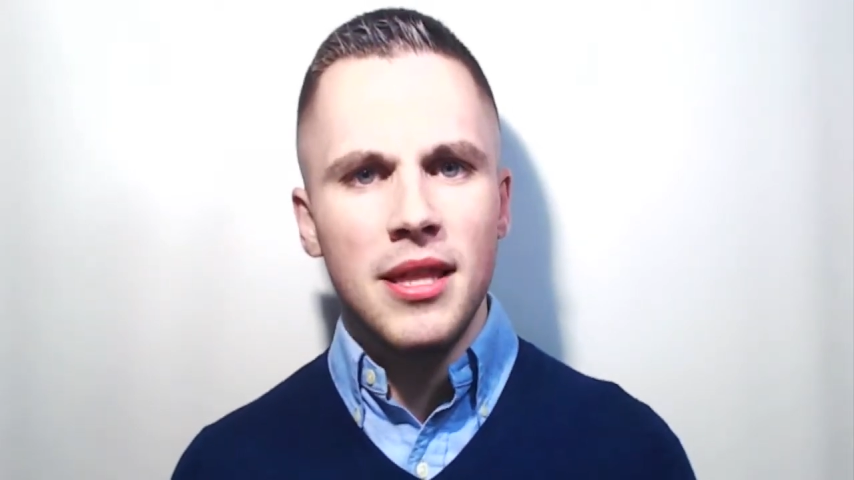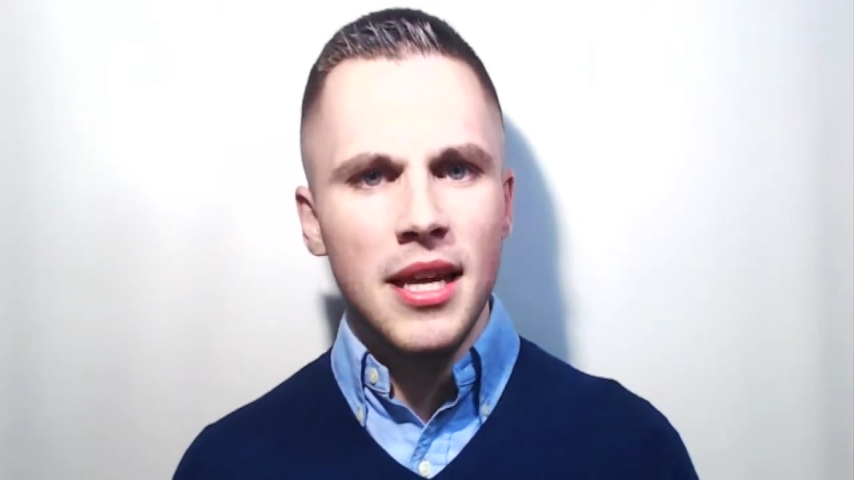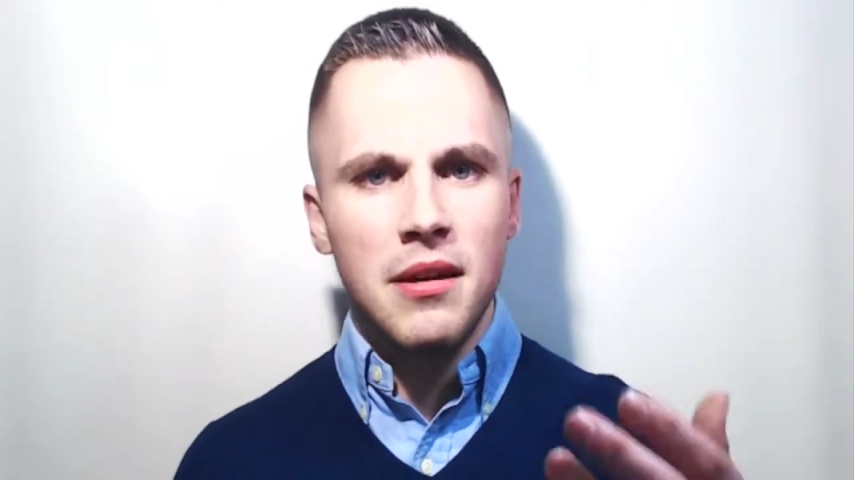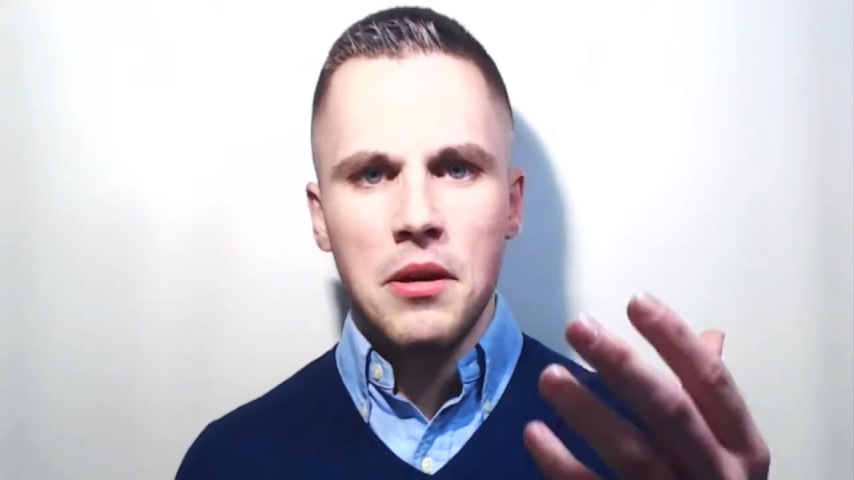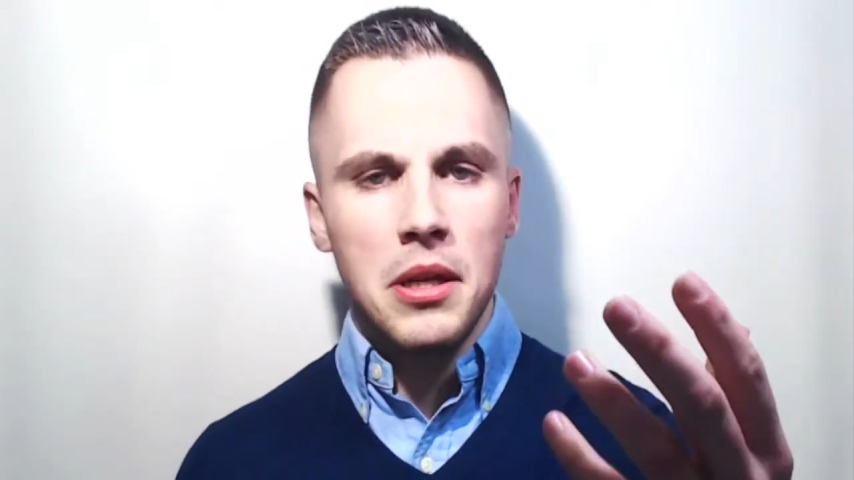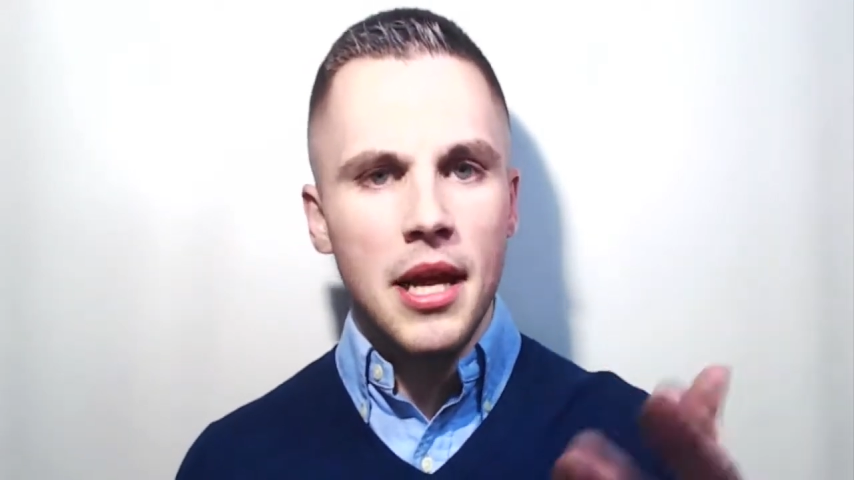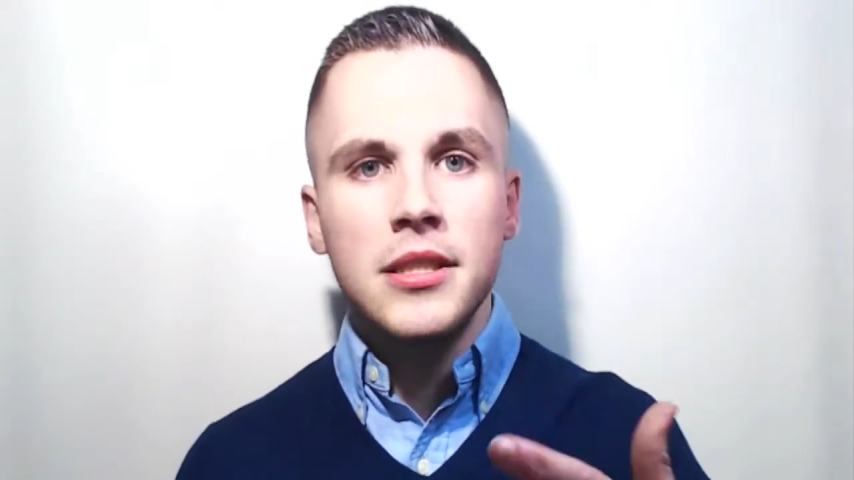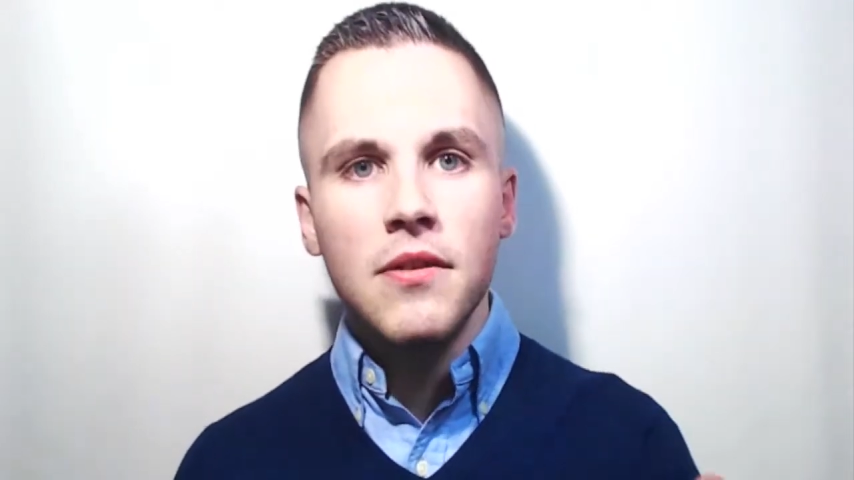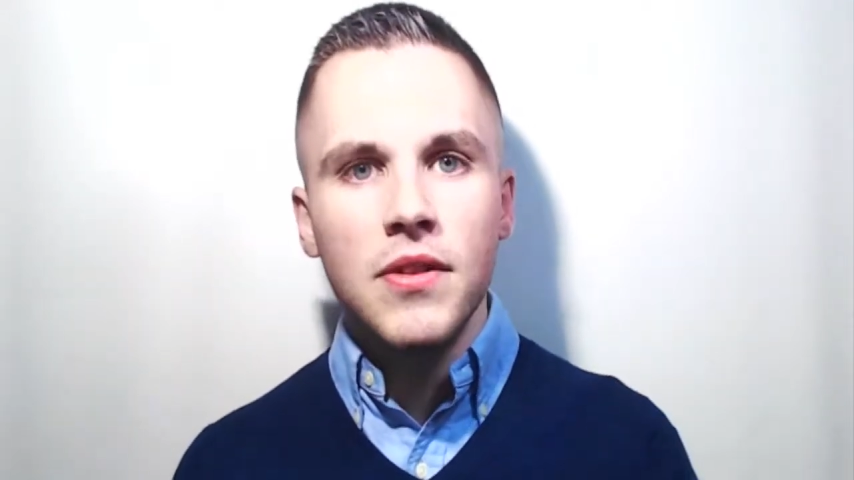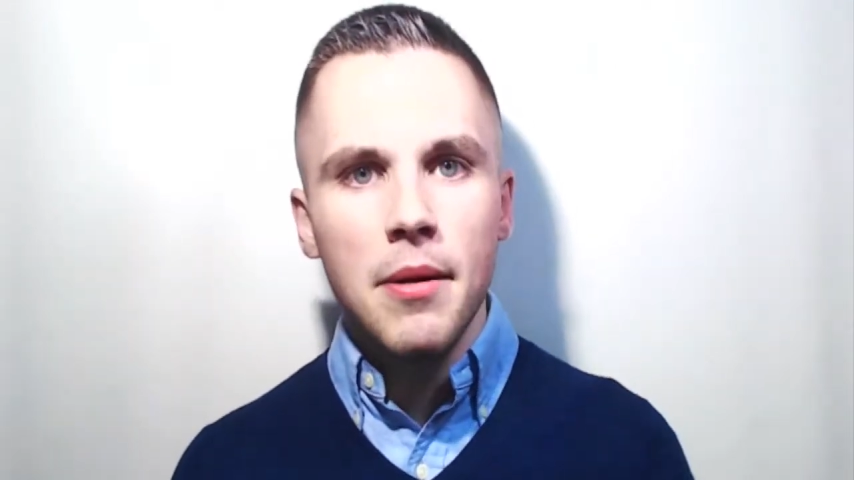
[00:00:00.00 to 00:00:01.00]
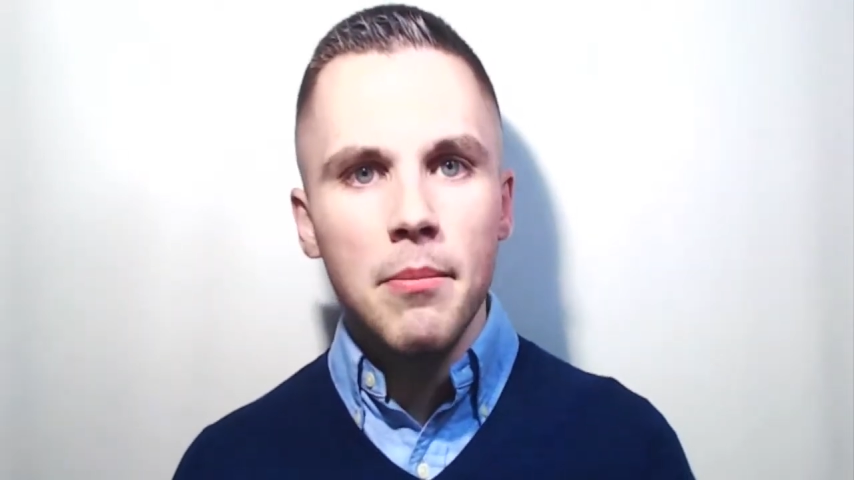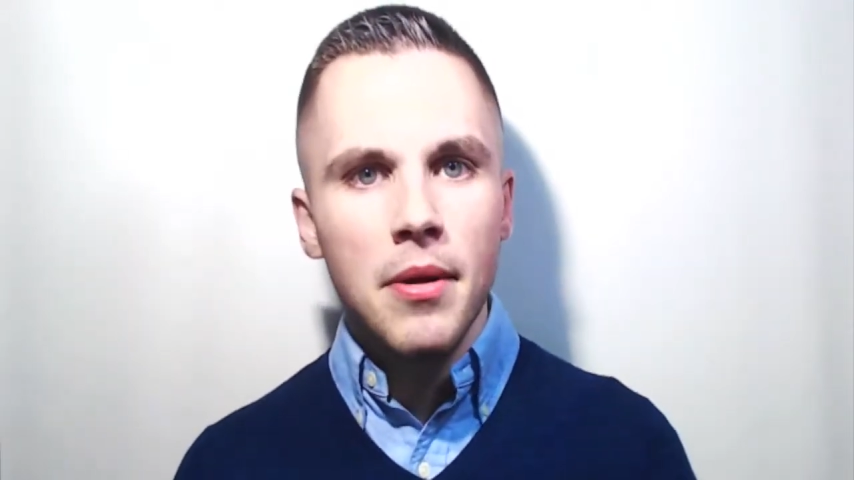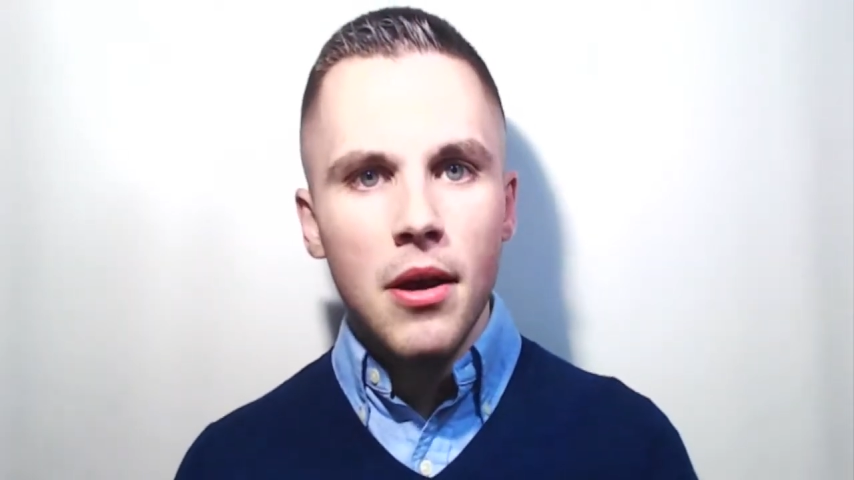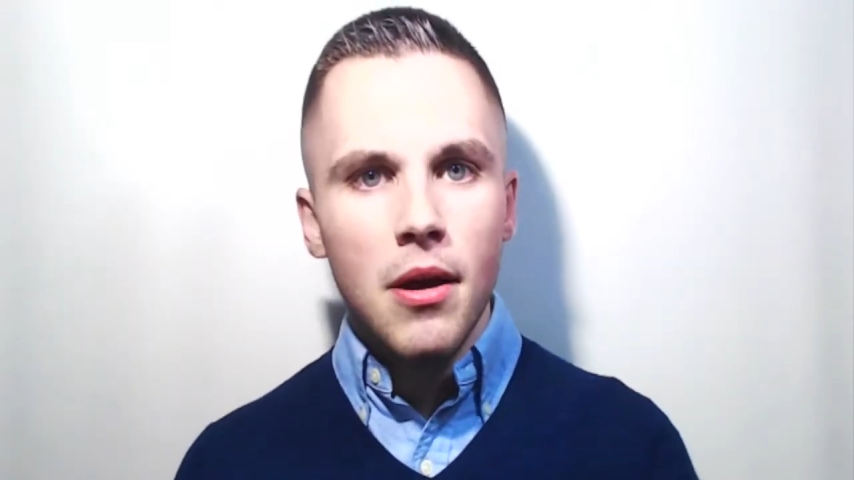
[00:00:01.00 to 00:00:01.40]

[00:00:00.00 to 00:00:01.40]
think less of them